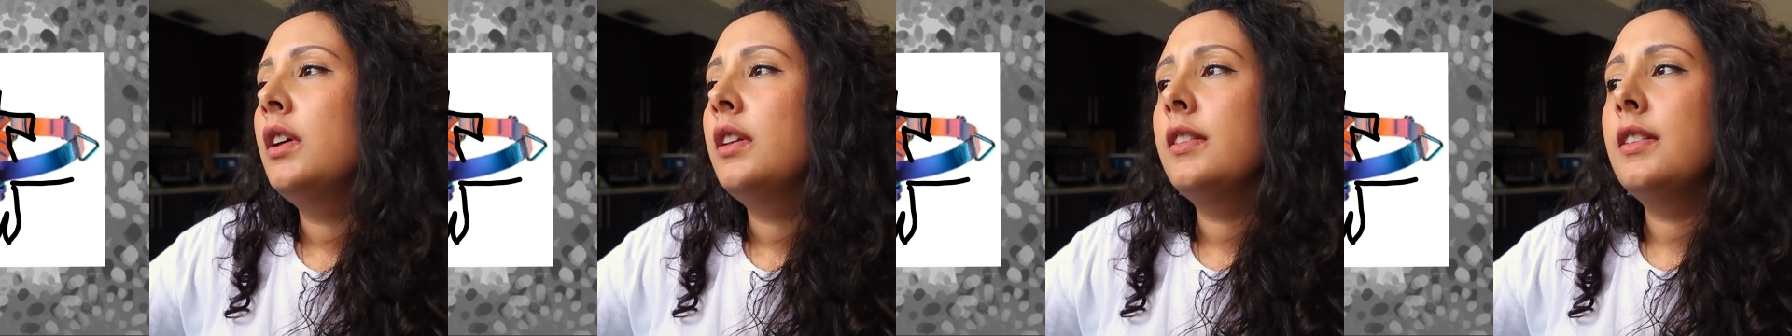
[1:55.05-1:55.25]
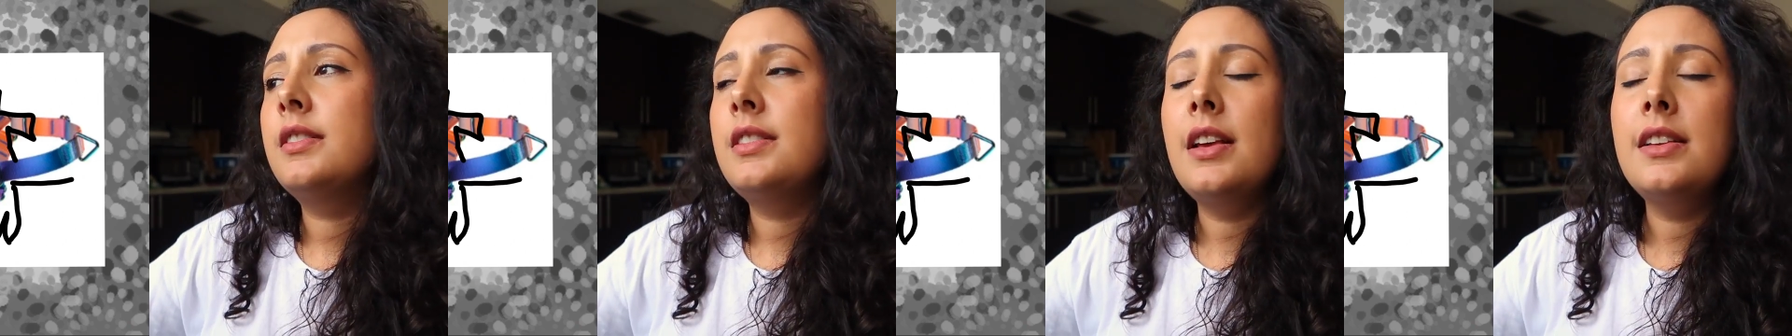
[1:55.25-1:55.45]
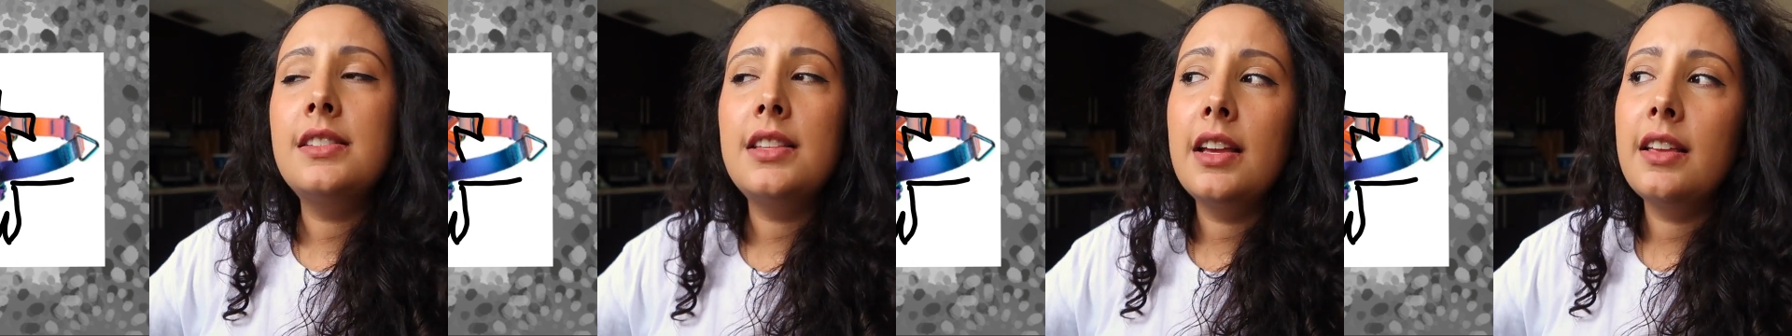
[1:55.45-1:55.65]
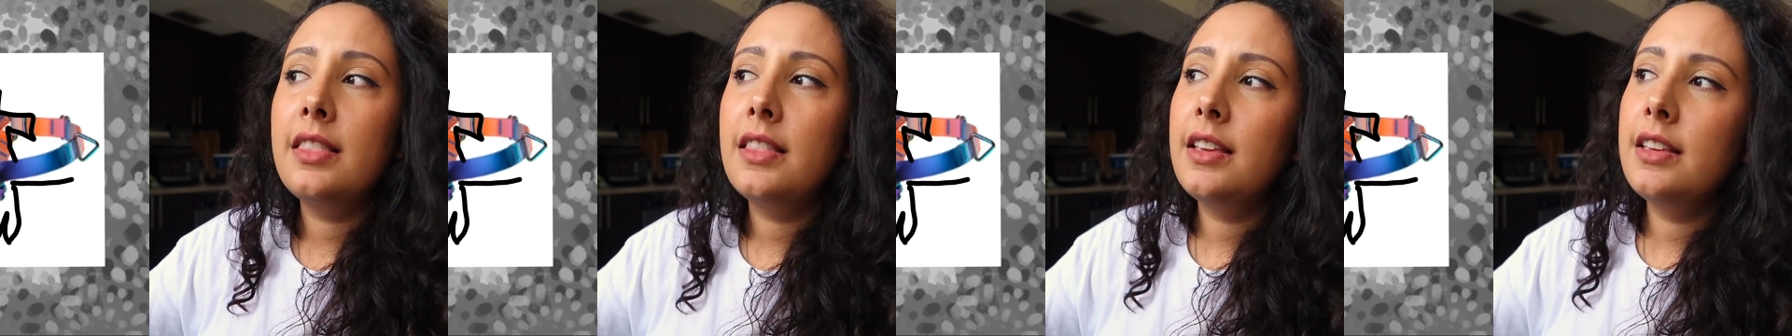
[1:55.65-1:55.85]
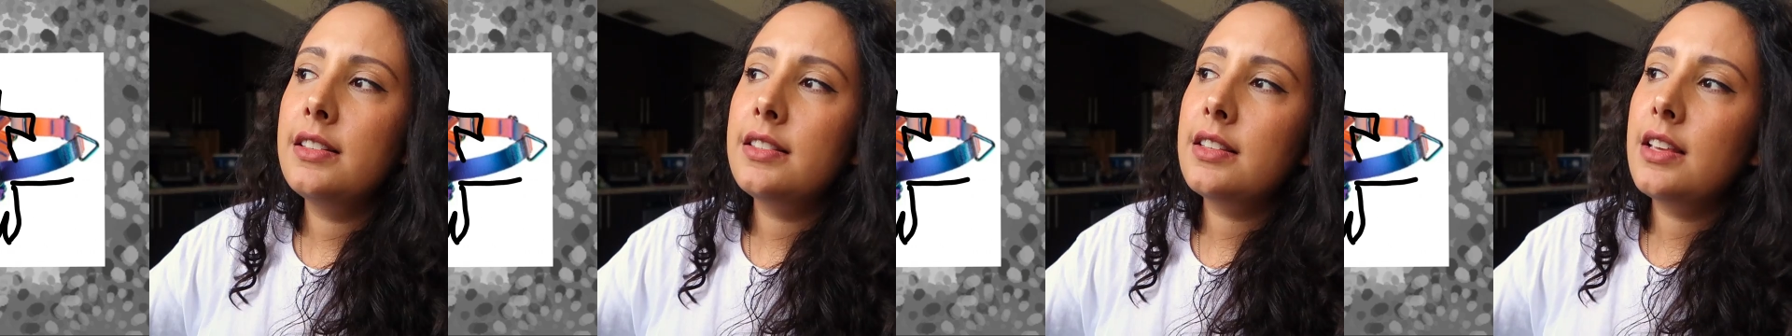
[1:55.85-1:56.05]
The scents like
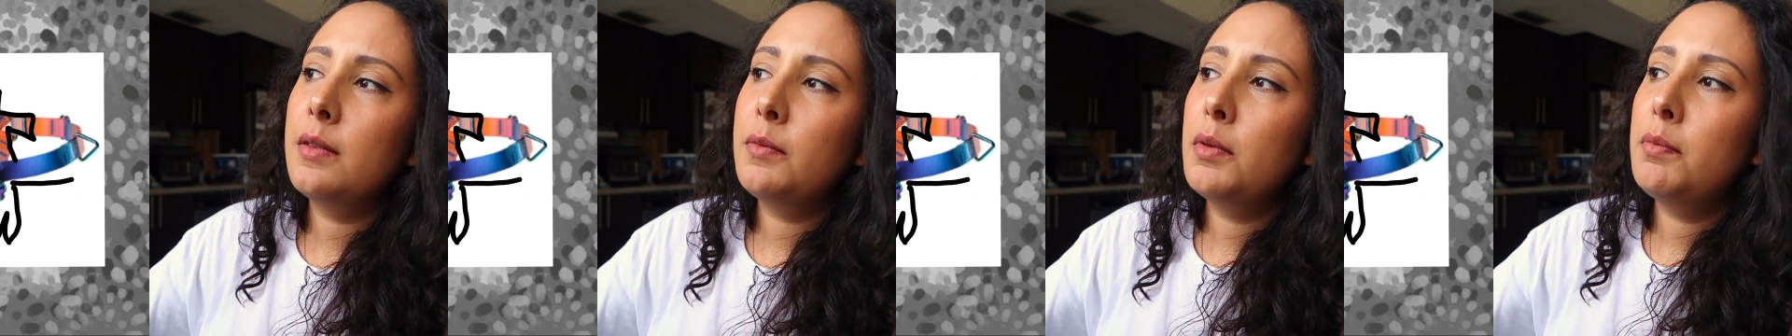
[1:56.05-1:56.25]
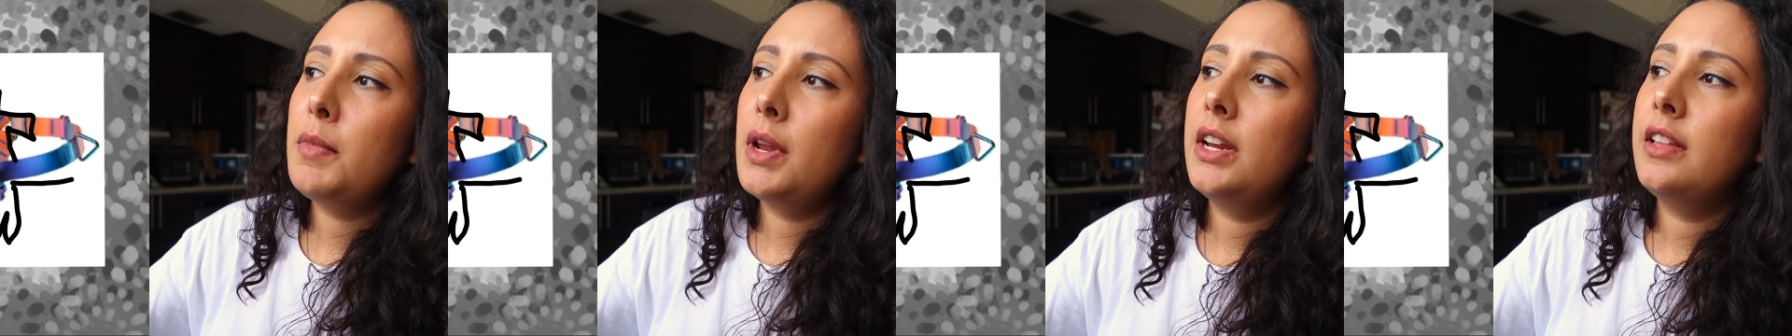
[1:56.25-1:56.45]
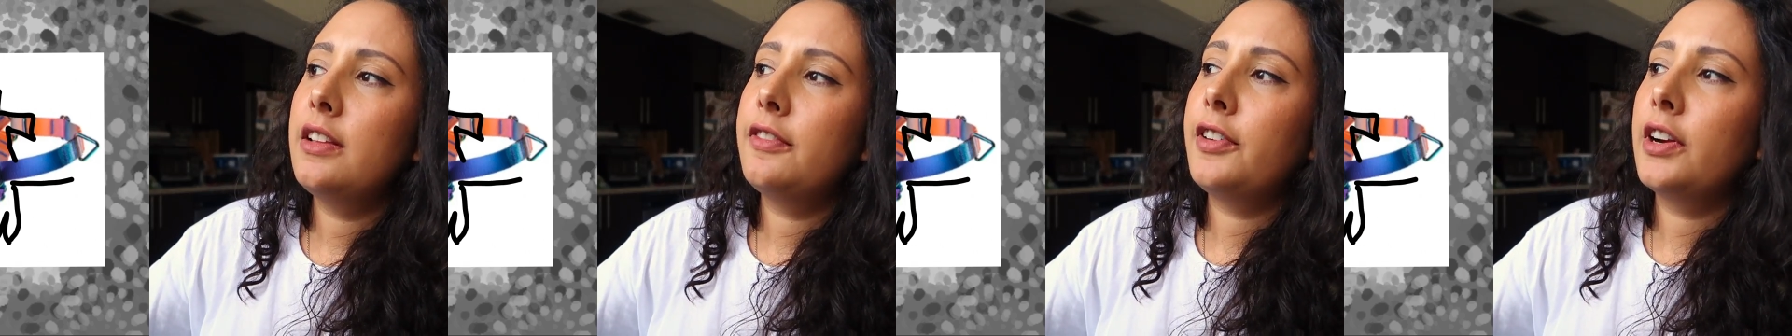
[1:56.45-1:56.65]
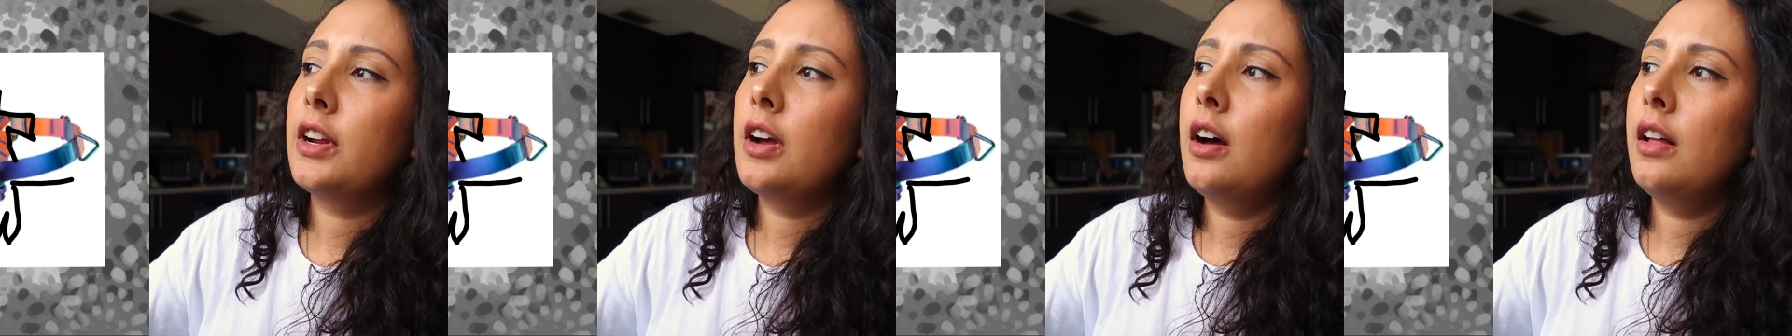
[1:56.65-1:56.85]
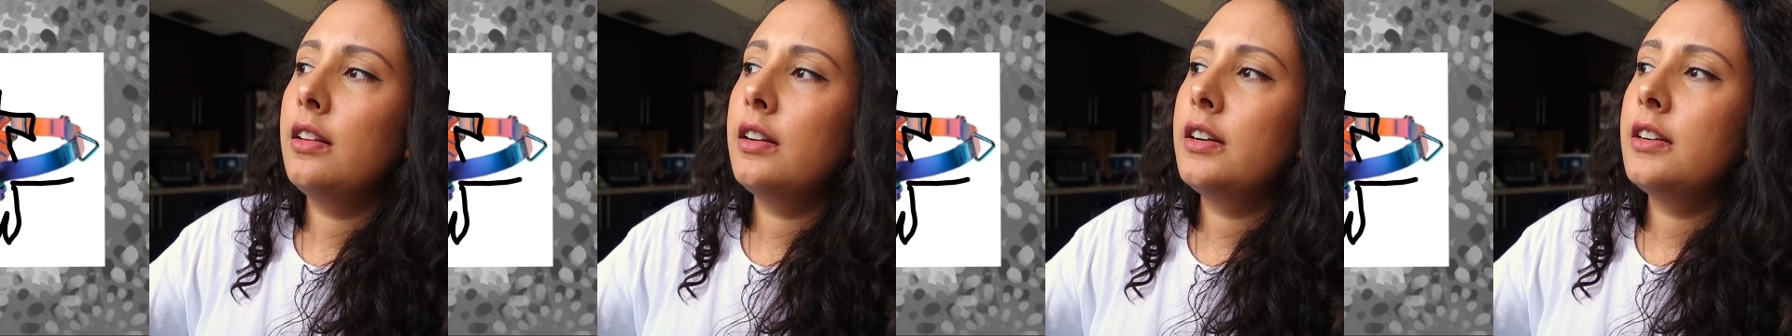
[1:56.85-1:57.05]
these come in many different
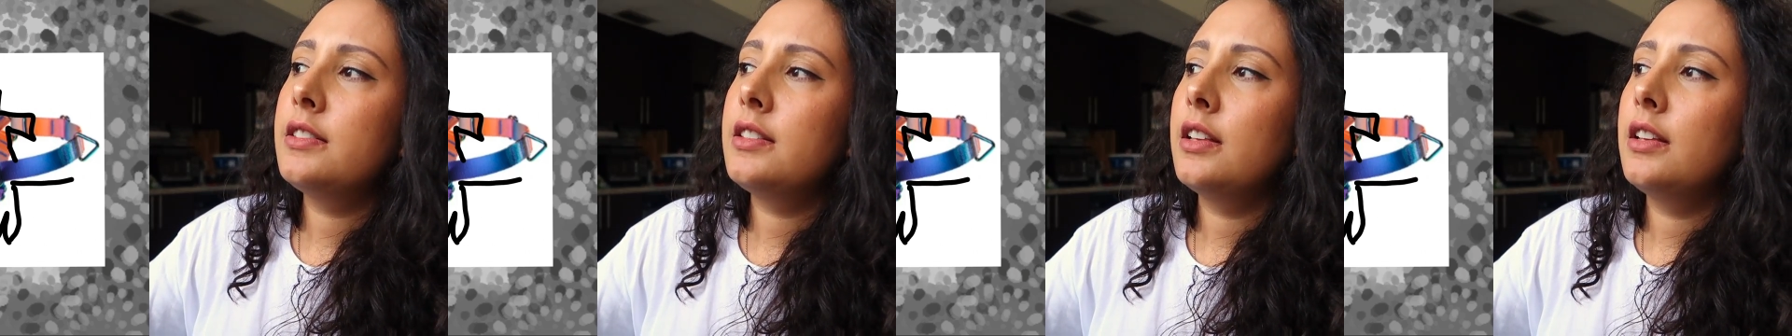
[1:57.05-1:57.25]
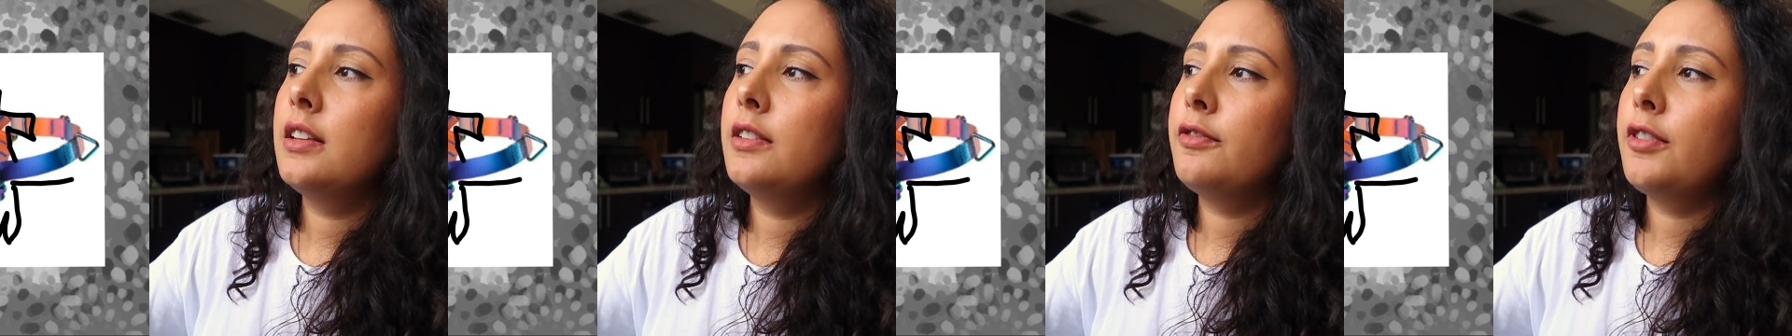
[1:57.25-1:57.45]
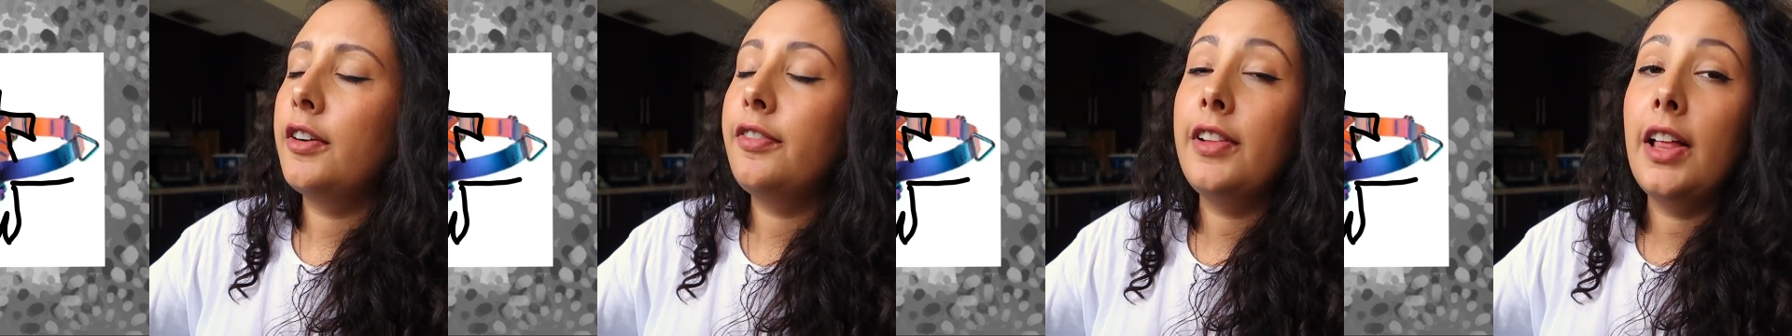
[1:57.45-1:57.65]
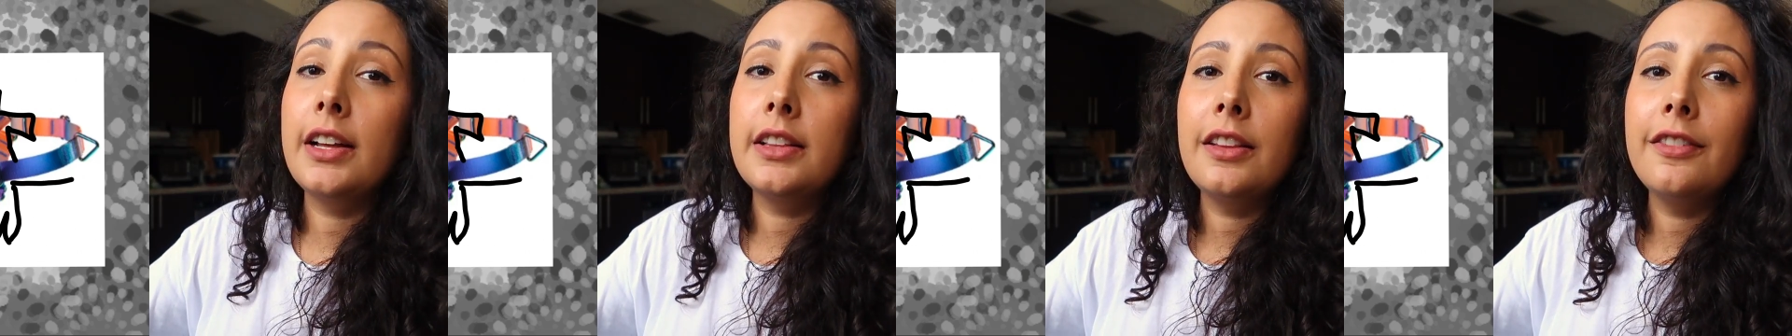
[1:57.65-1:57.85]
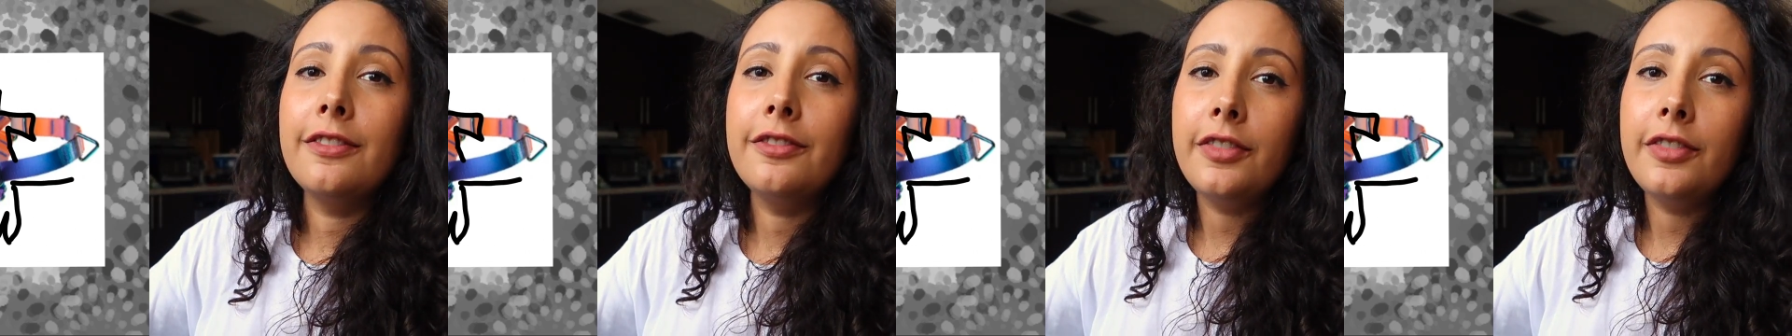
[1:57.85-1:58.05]
colors and reflective